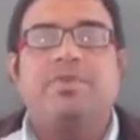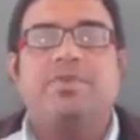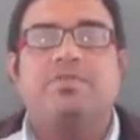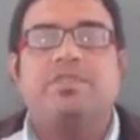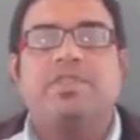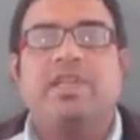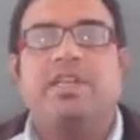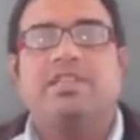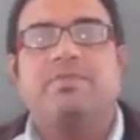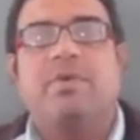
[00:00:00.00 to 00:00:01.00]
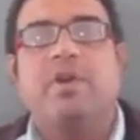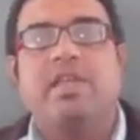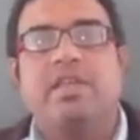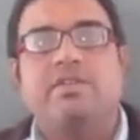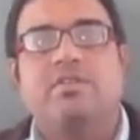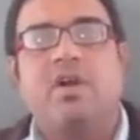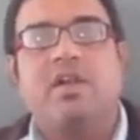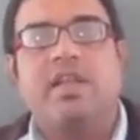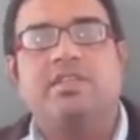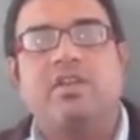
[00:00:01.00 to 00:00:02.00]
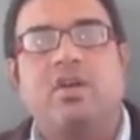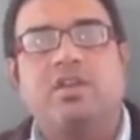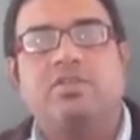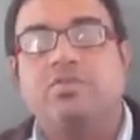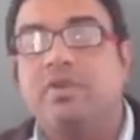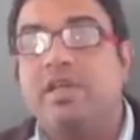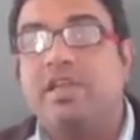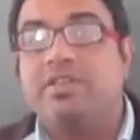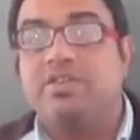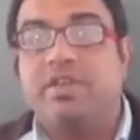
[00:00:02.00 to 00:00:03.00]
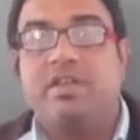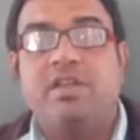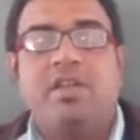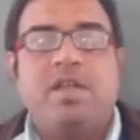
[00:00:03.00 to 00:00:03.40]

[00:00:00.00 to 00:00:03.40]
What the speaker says: produced in the rigid body is called as longitudinal strain.